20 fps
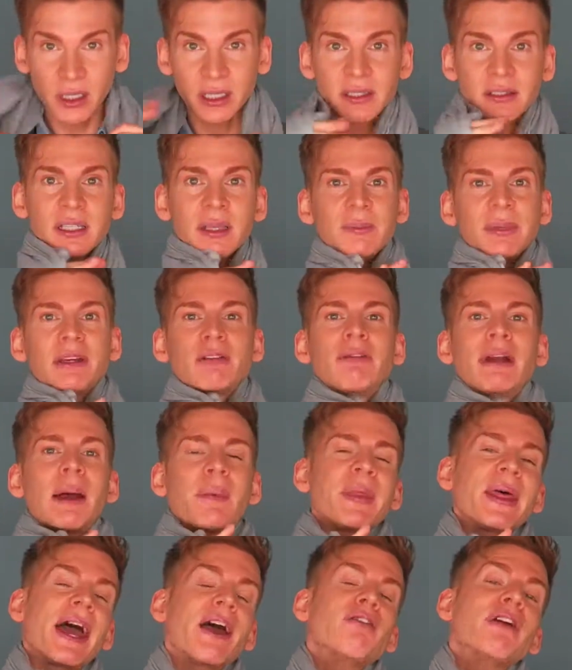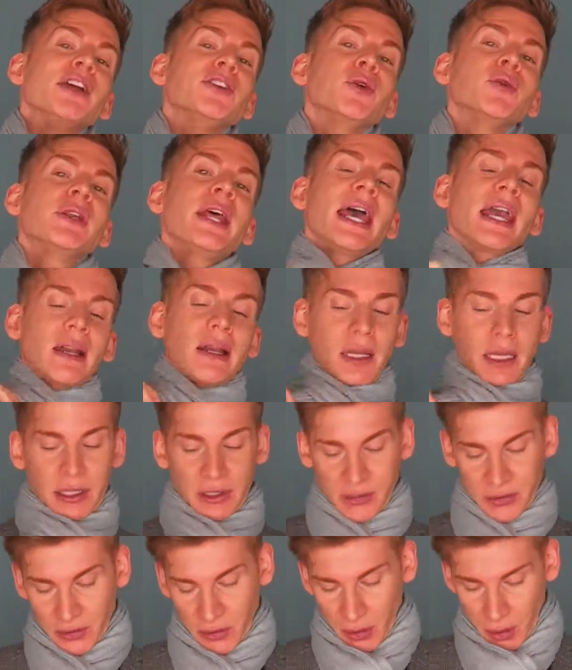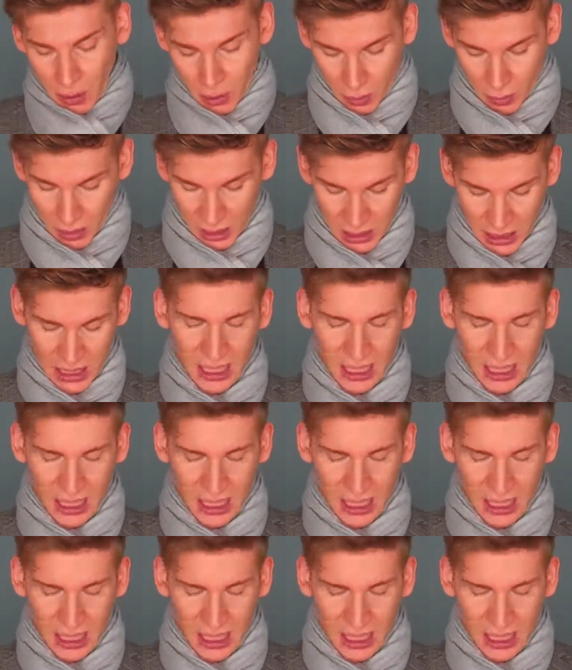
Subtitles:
you can simply wrap that around your neck like so.